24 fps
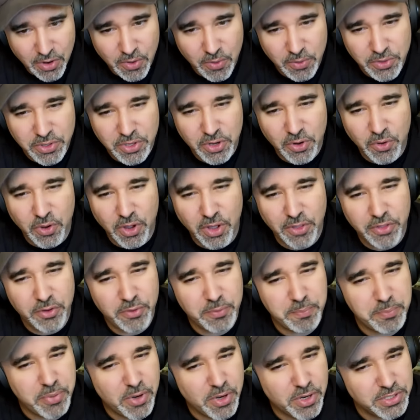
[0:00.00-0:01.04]
you know other
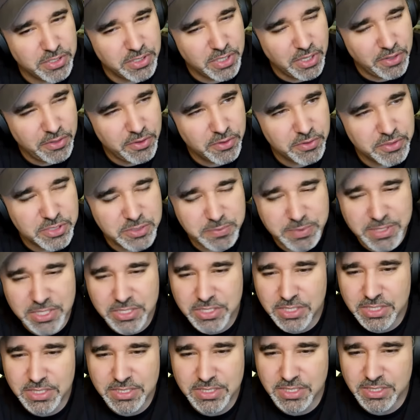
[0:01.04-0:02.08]
part other
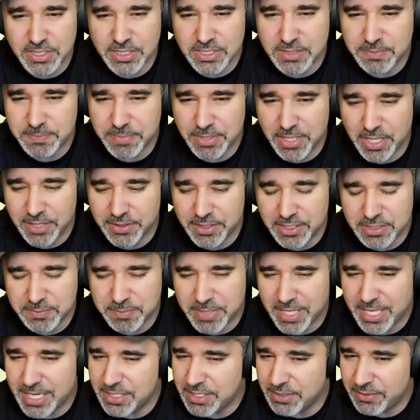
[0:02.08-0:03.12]
species in this on this
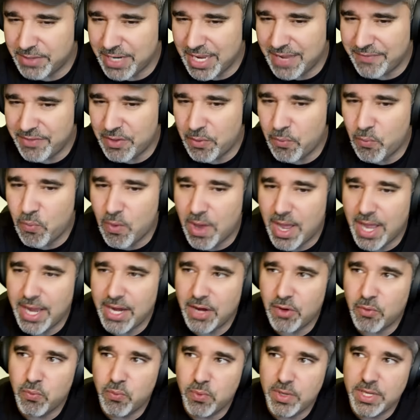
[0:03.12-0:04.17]
planet don't have that why
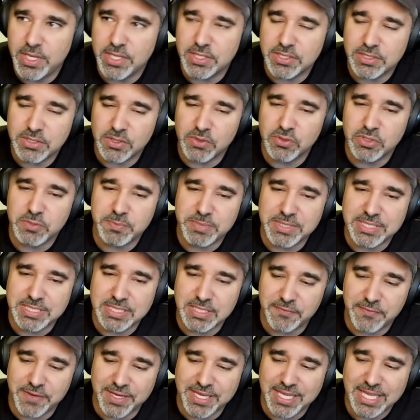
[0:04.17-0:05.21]
are we so
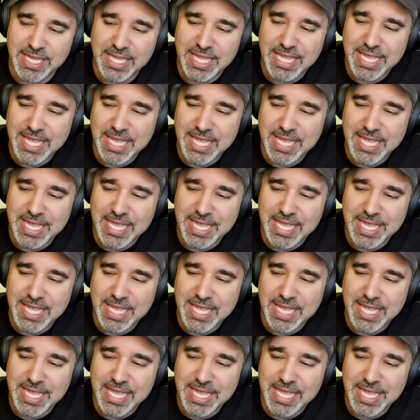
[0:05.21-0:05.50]
specific